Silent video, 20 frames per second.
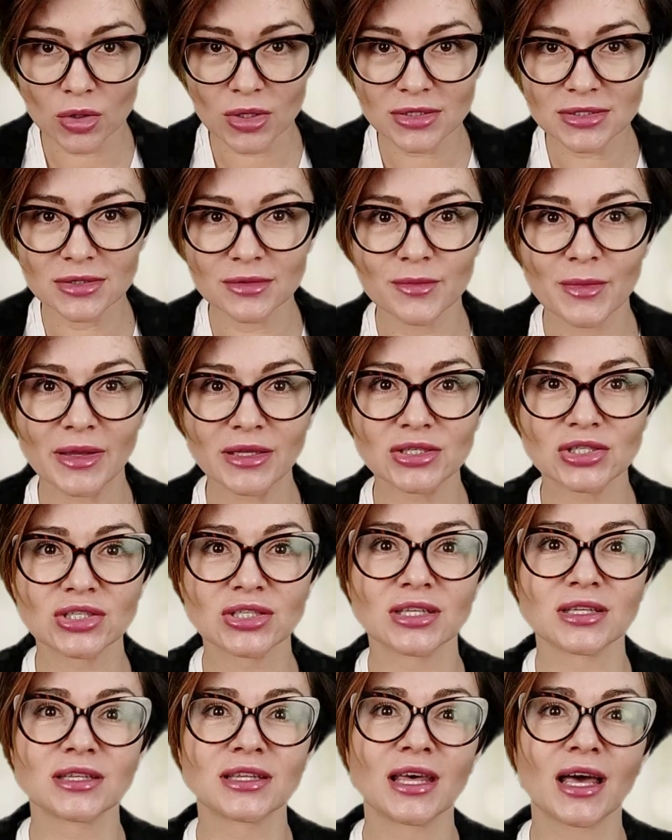all, as I
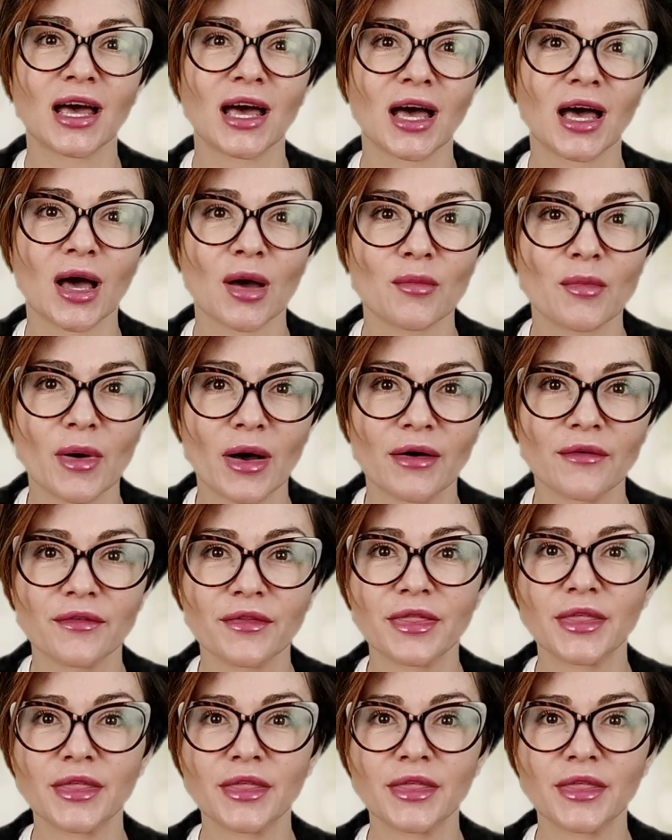mentioned above,